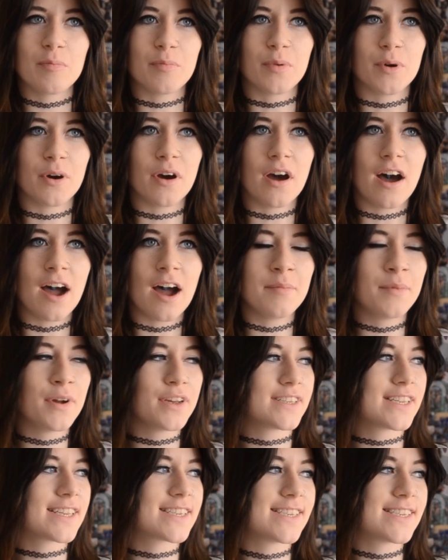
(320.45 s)
but I'm
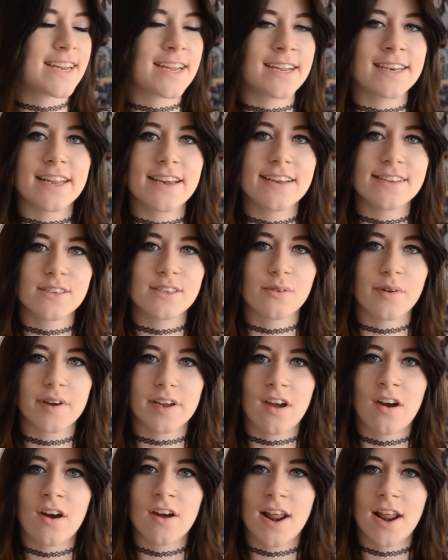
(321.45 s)
not 16 yet, so I
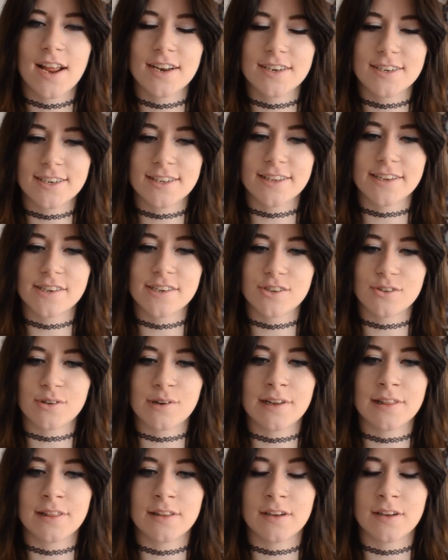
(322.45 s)
can't actually
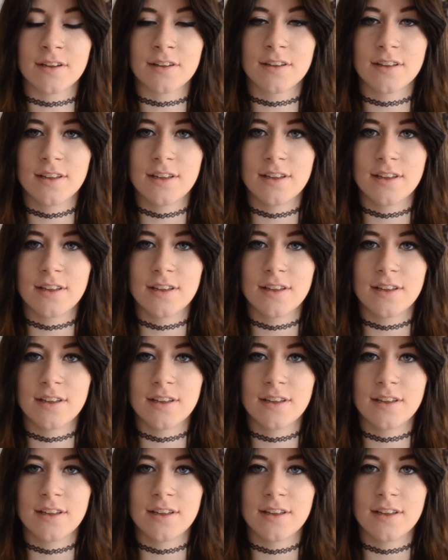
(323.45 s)
join the